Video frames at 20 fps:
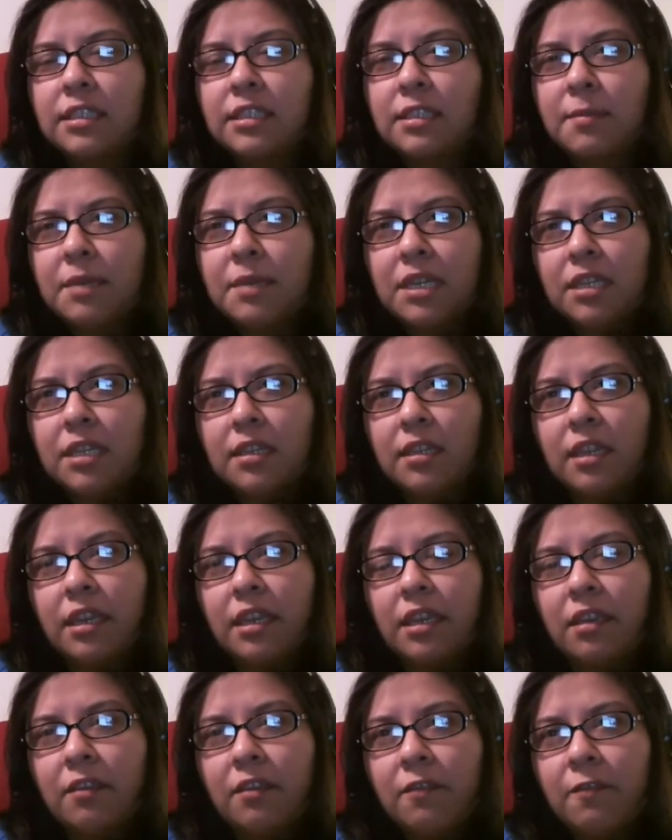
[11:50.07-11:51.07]
because I mean,
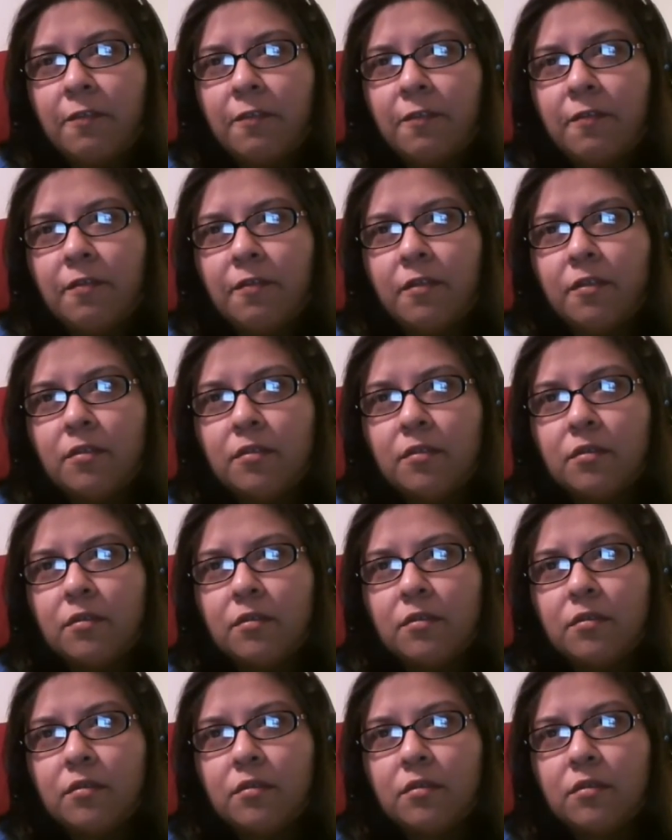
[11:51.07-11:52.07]
if
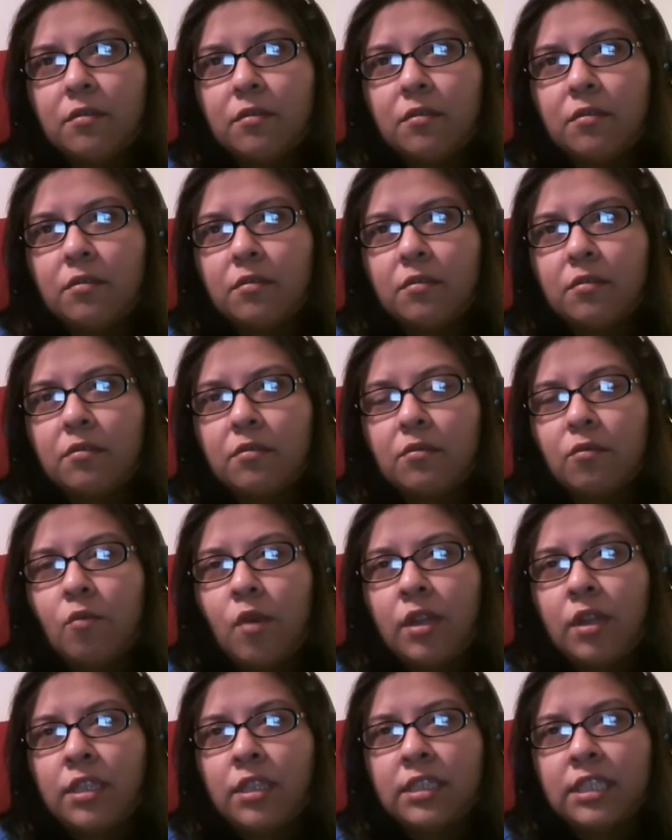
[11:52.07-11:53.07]

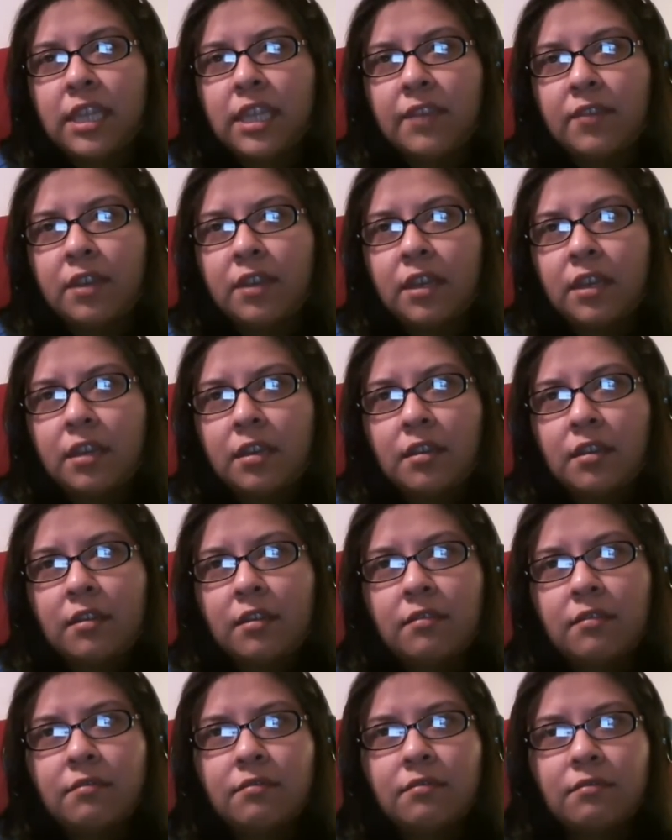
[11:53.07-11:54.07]
one's
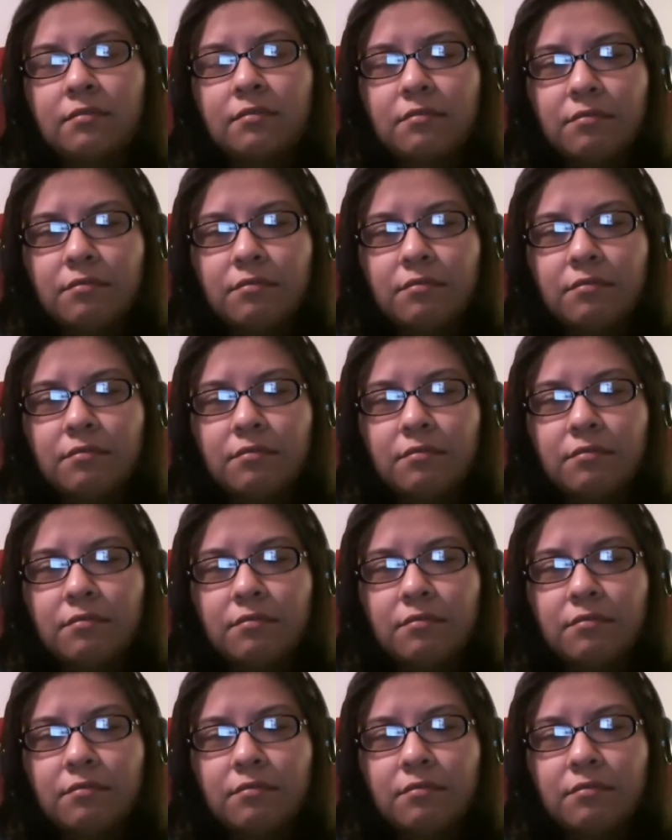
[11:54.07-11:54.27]
giving